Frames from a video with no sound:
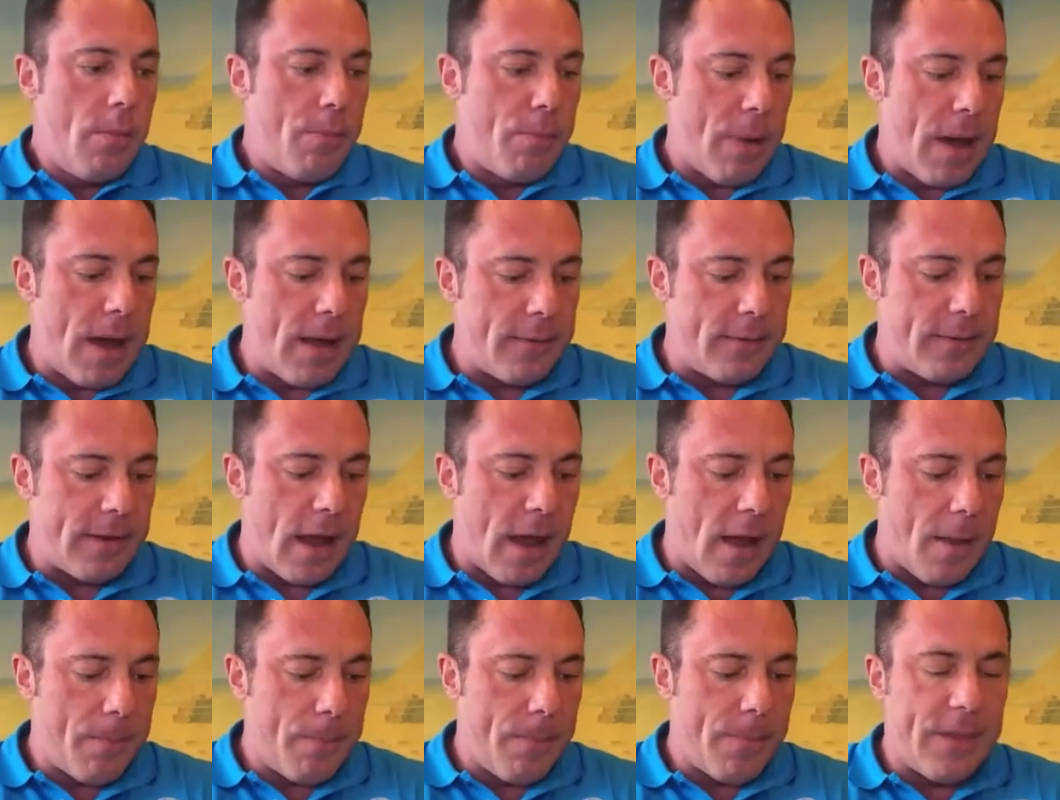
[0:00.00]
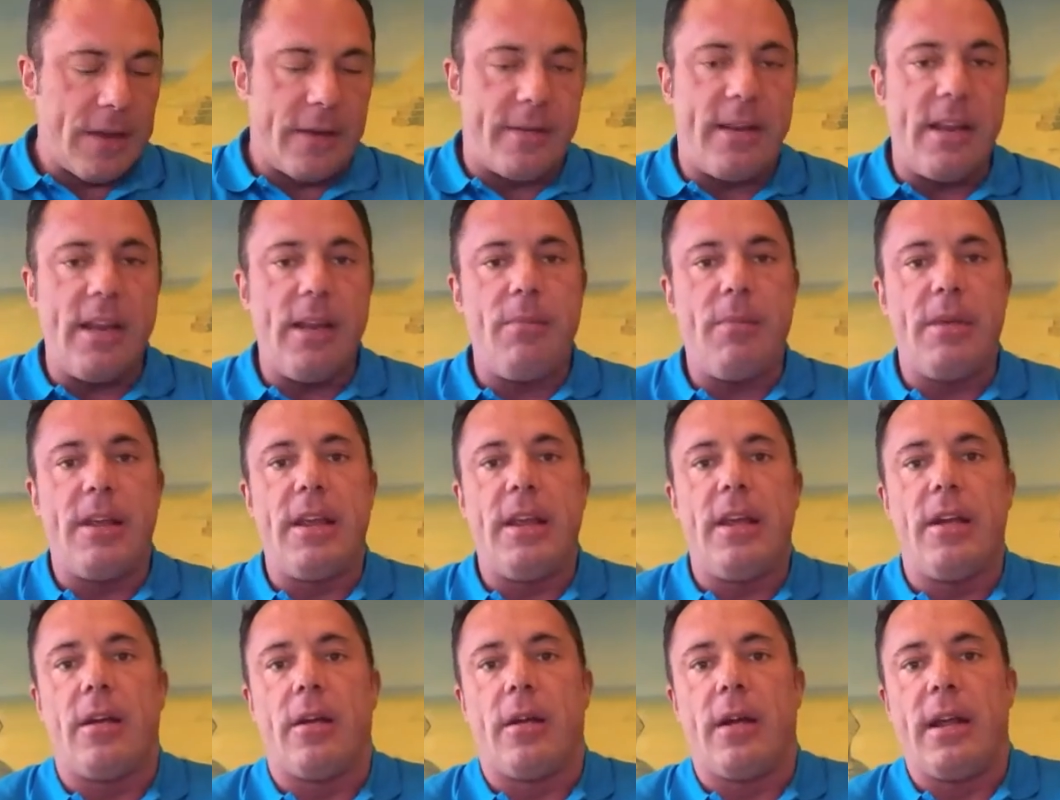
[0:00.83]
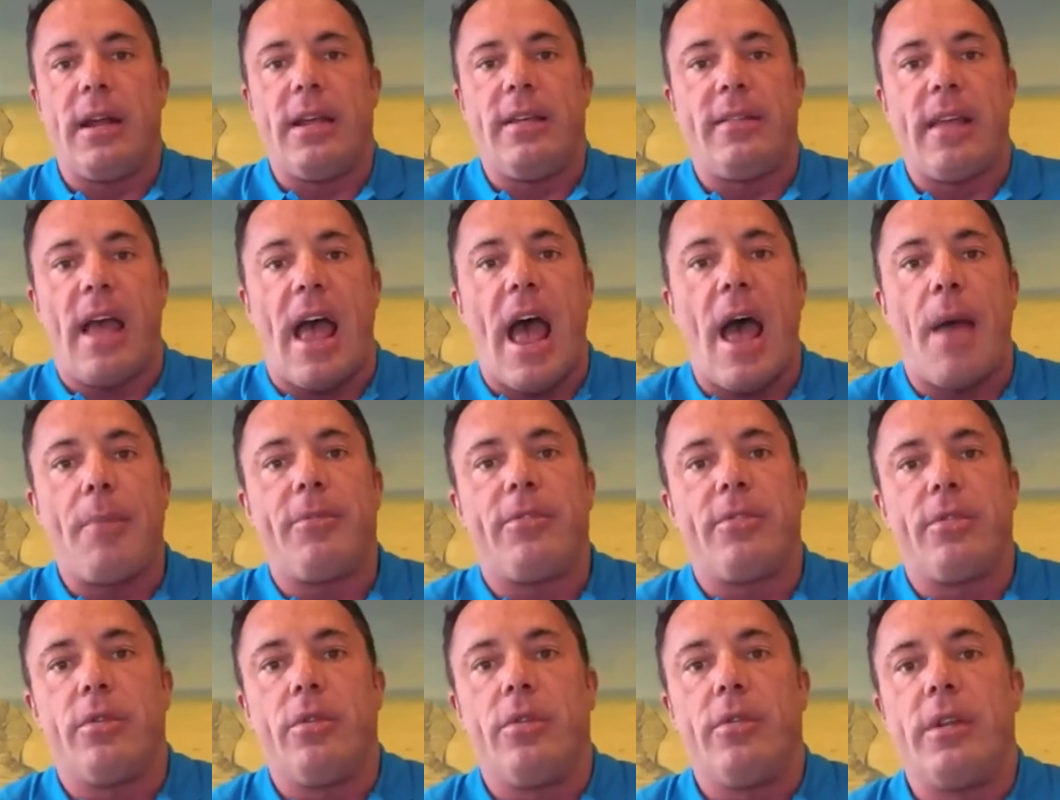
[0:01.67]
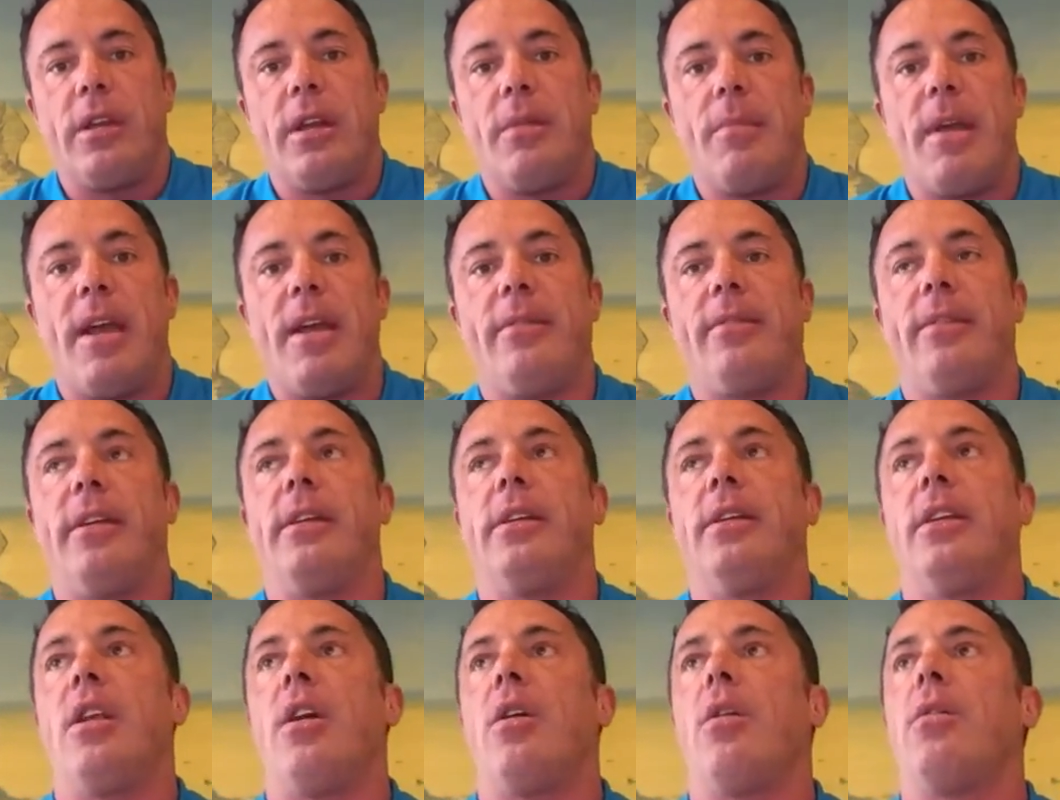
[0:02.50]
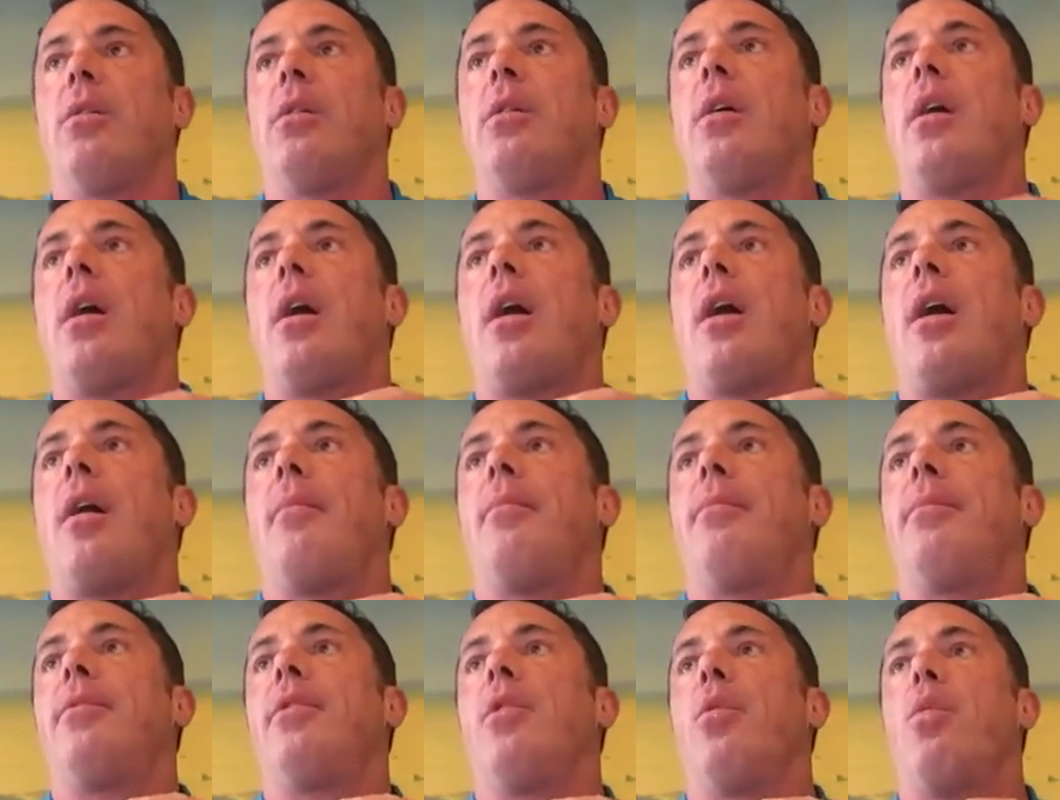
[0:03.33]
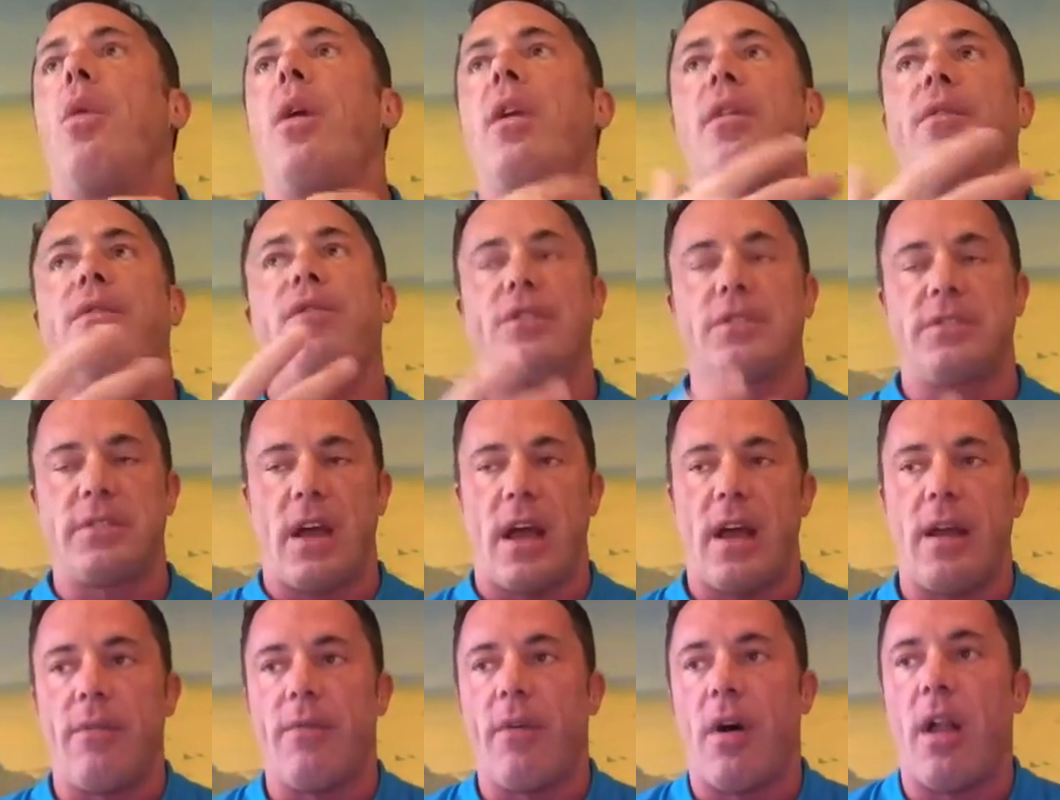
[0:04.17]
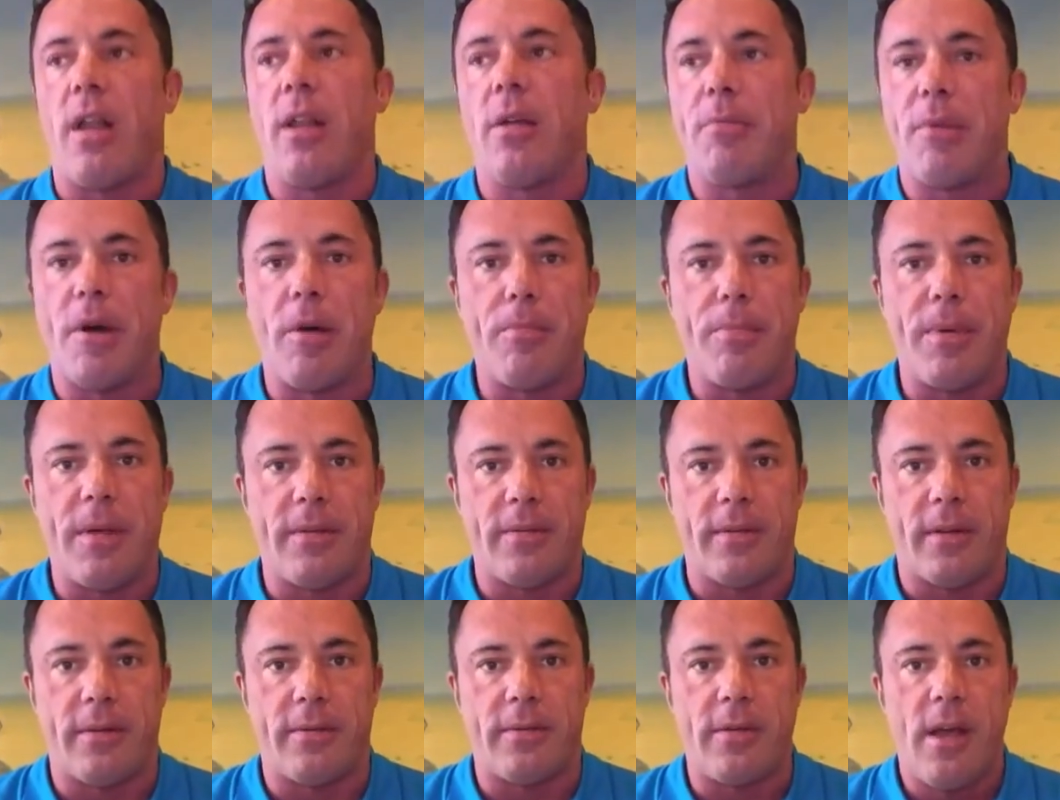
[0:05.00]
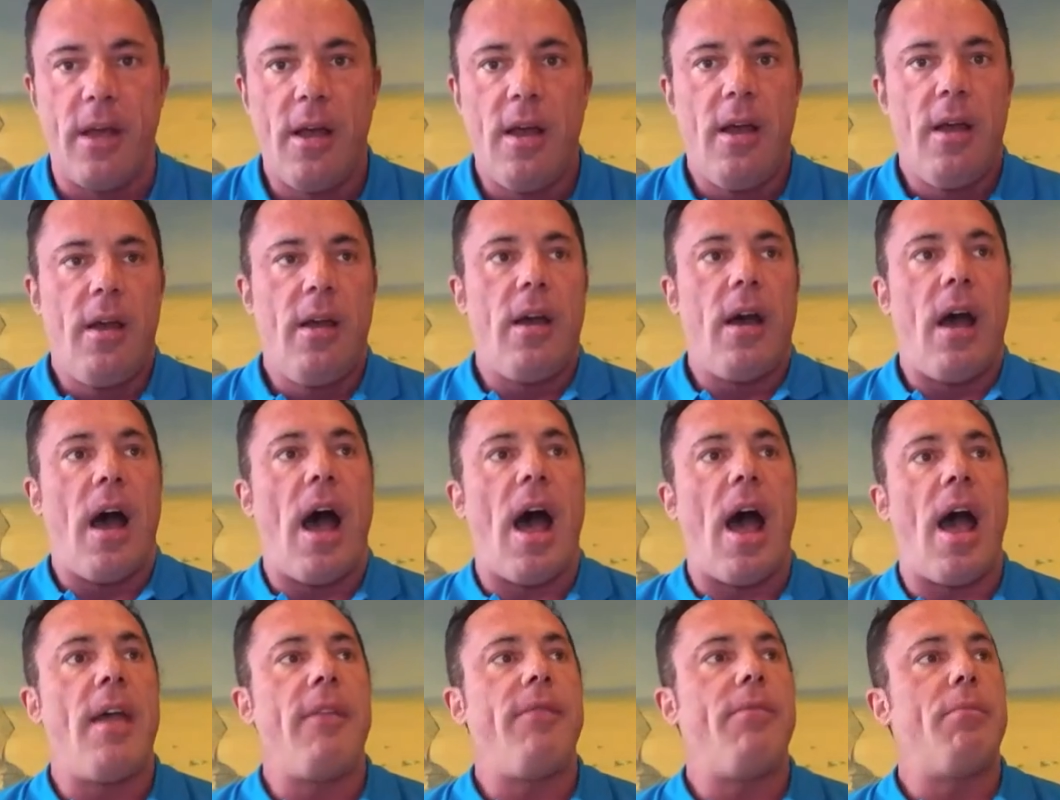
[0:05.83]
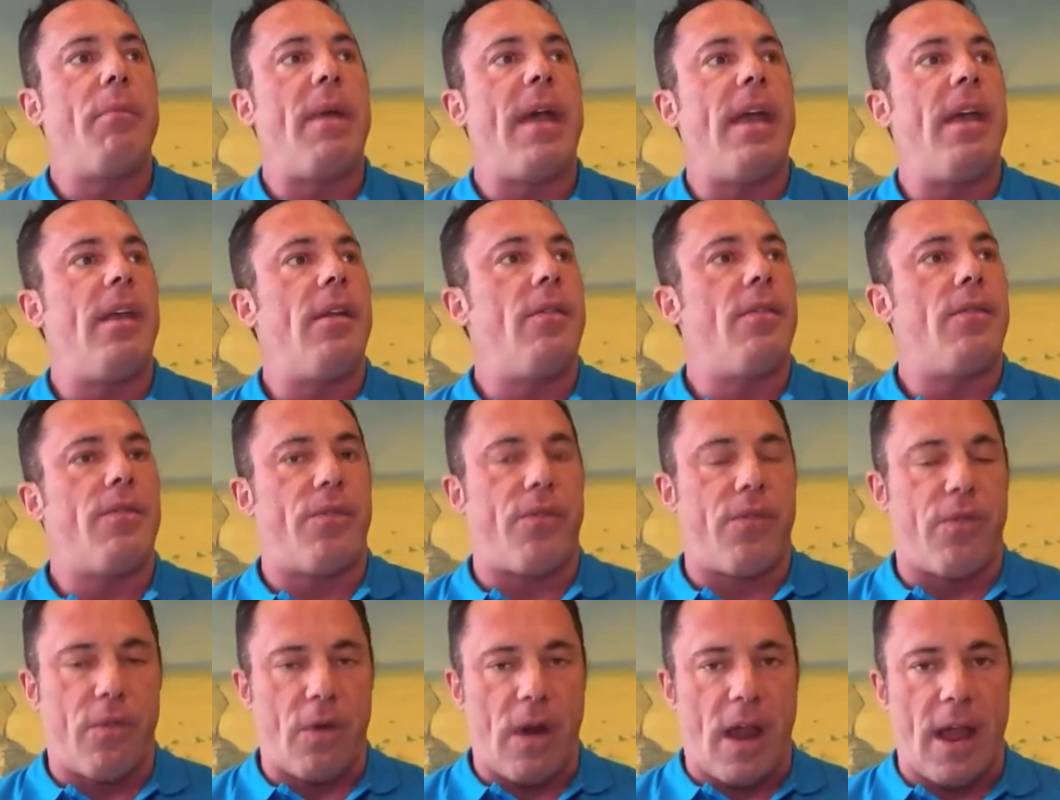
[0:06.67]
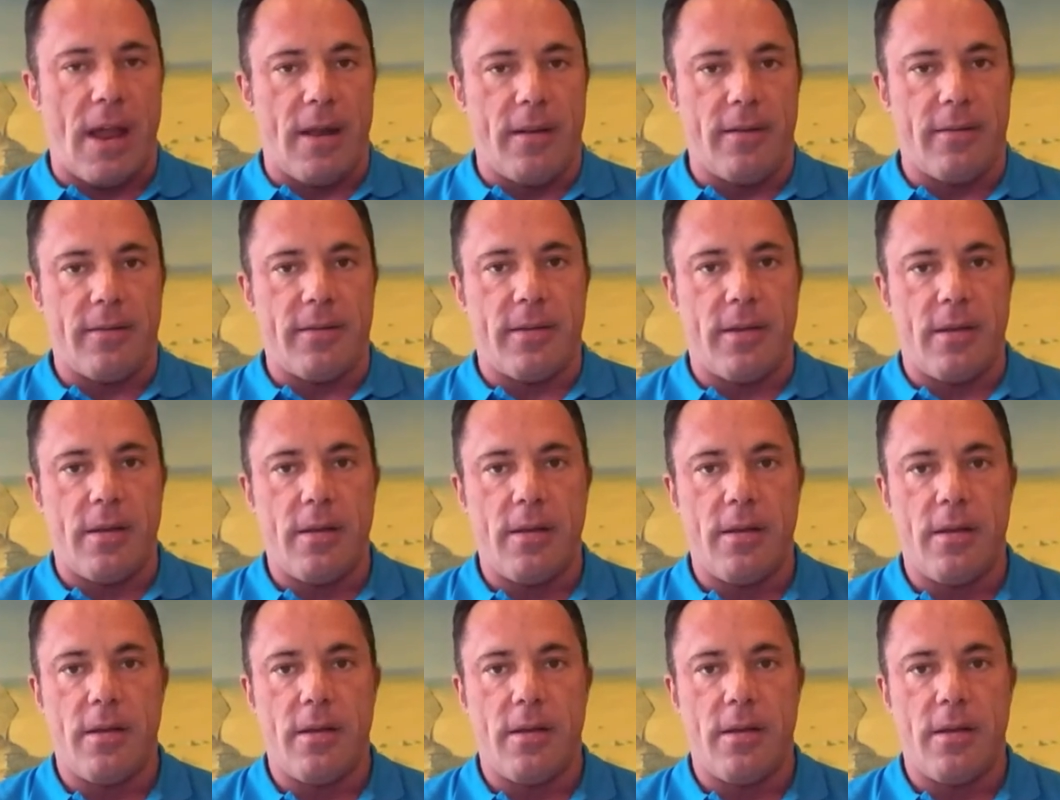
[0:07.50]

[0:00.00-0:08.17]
But the team here is absolutely amazing. The wonderful side of All About Business, I've made friends.